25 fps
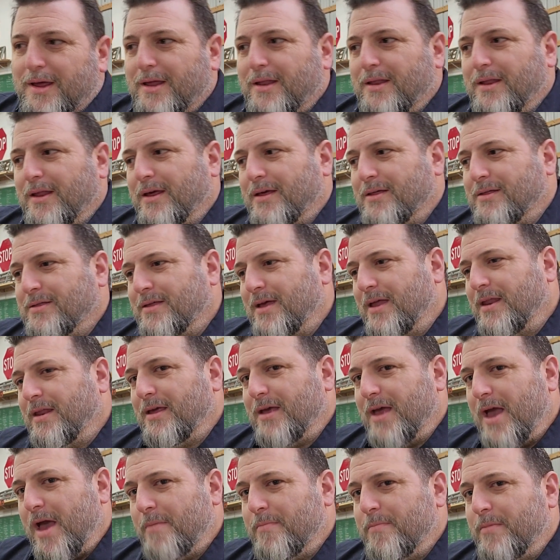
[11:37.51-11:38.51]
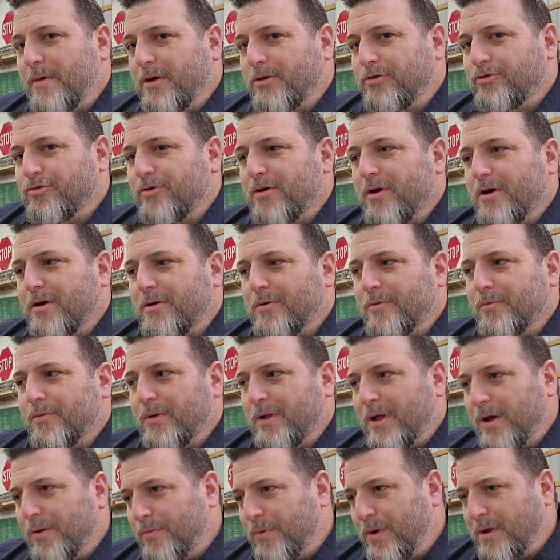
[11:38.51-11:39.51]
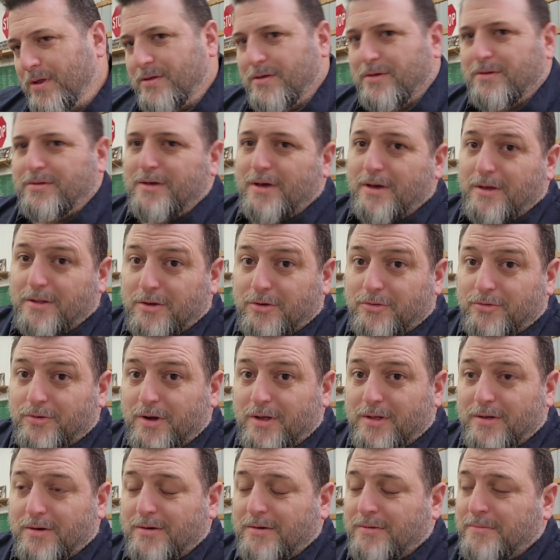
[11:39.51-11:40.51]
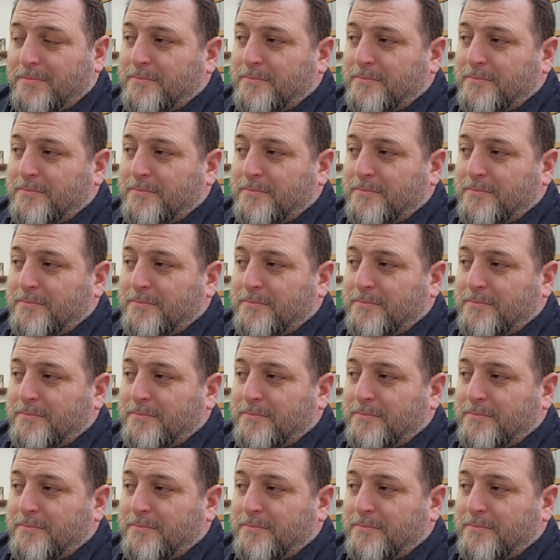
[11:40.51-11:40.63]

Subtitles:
in the extended cab of my truck while I winched this thing on the trailer.